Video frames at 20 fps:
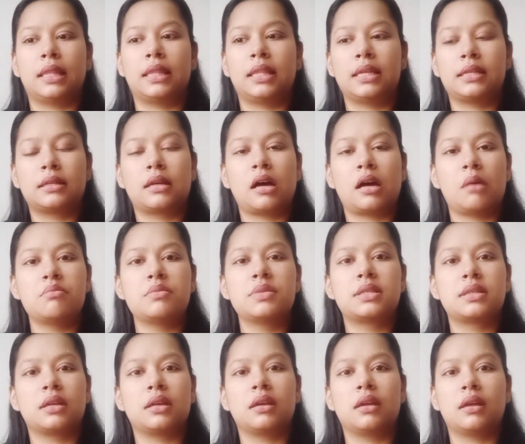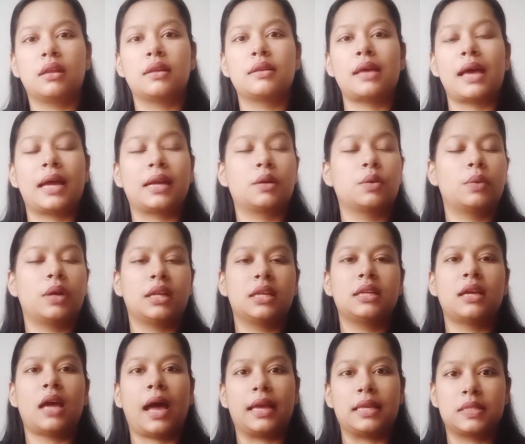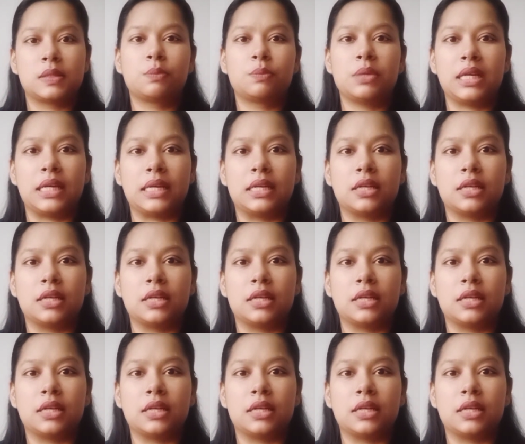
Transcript: it comes at a very high speed.